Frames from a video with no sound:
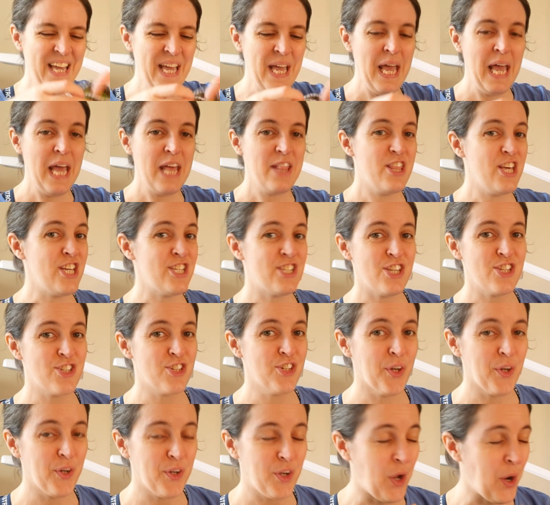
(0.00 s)
This is
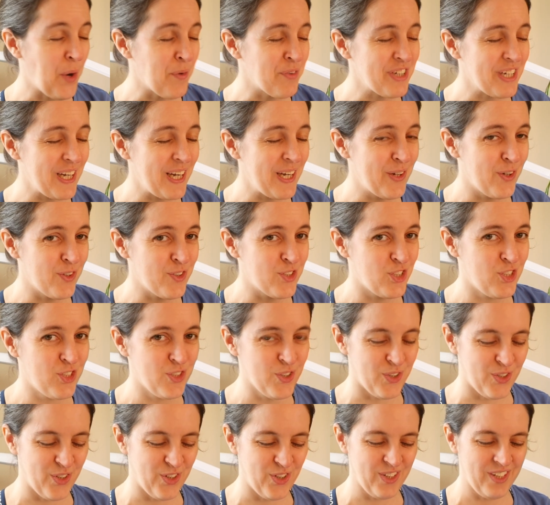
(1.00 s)
currently not a
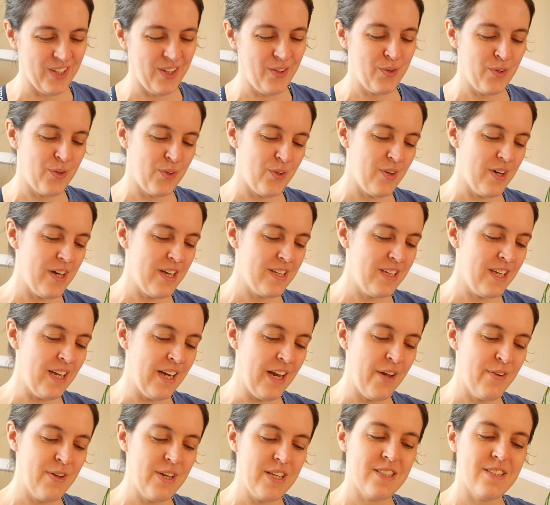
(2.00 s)
shawl, or you know,
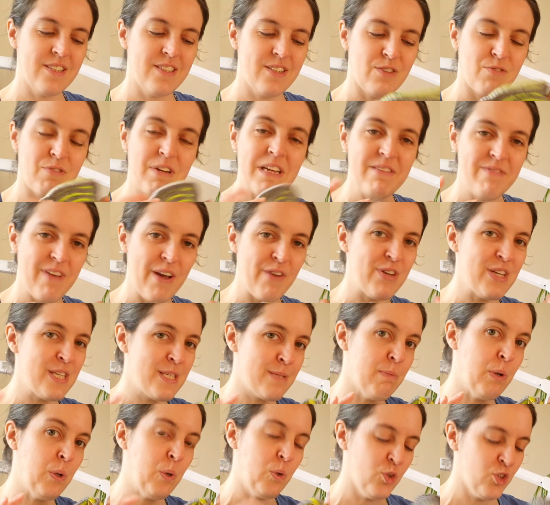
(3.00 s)
it's 3 very
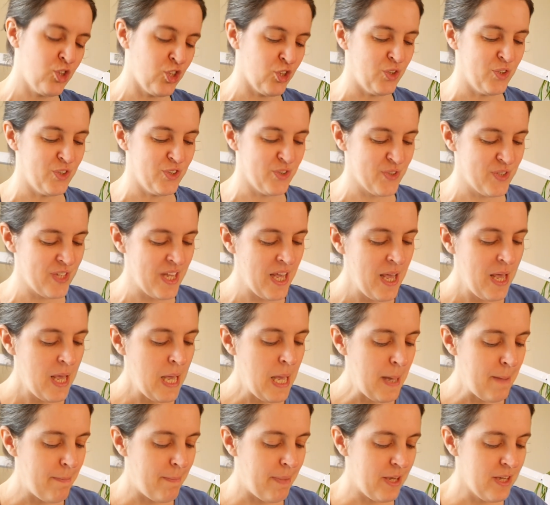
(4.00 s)
small shawls,
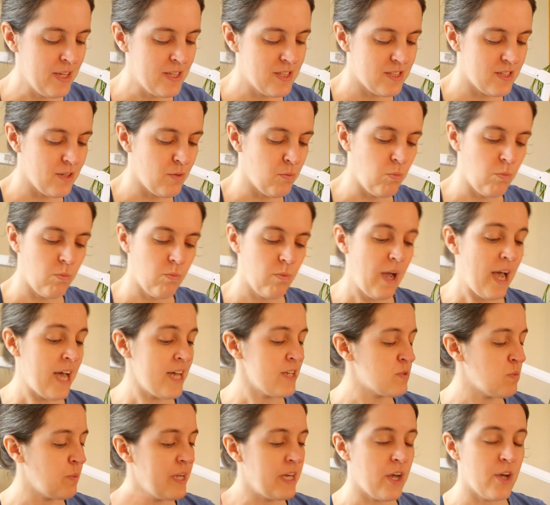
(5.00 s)
but
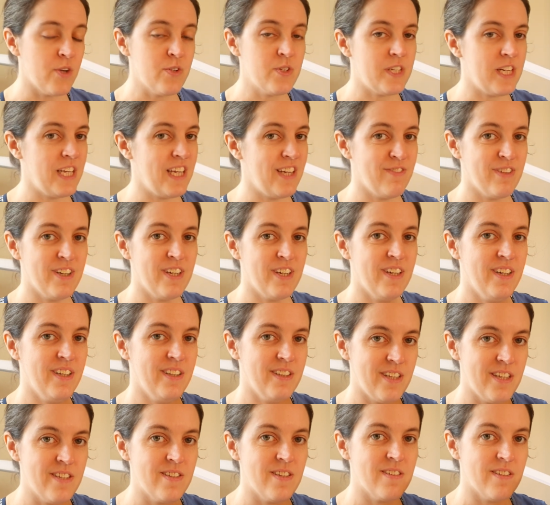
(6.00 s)
as we know, Stephen,
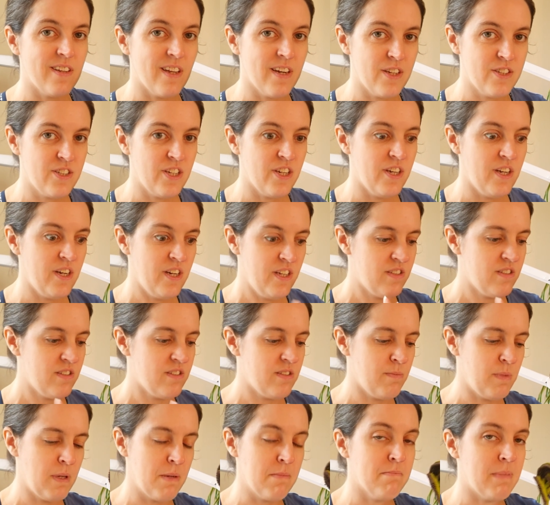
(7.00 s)
this is going to turn into
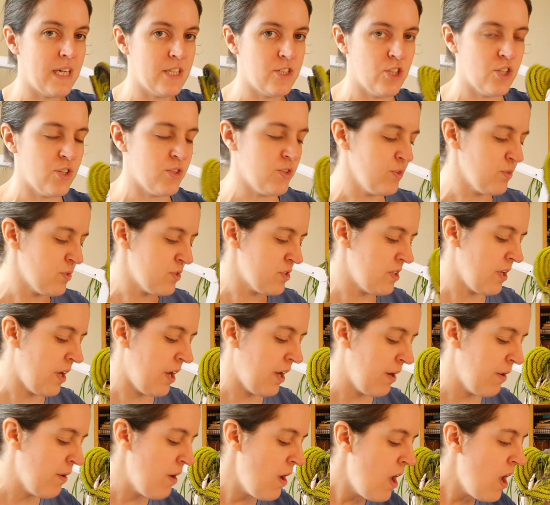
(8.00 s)
something magical.
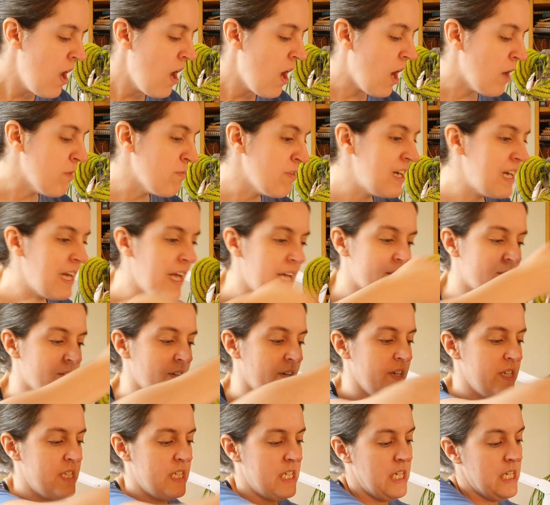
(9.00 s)
So I'm really
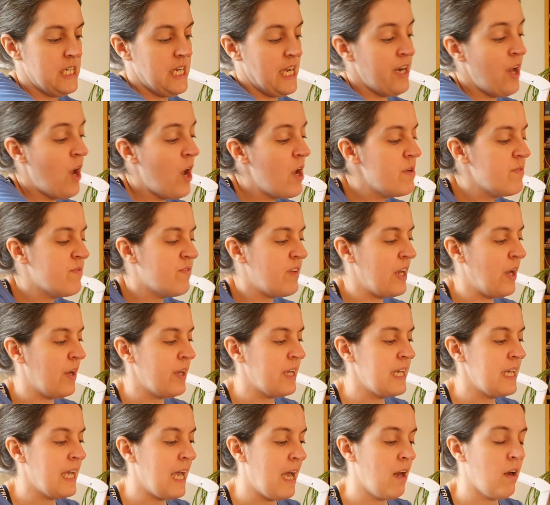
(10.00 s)
excited, and hopefully I
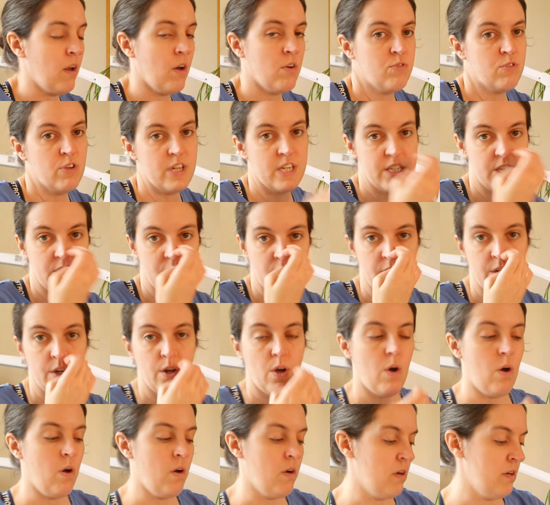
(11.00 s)
can get a lot of work done
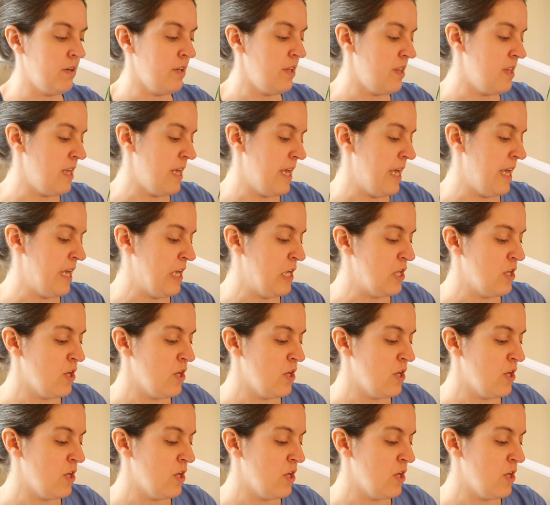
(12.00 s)
on the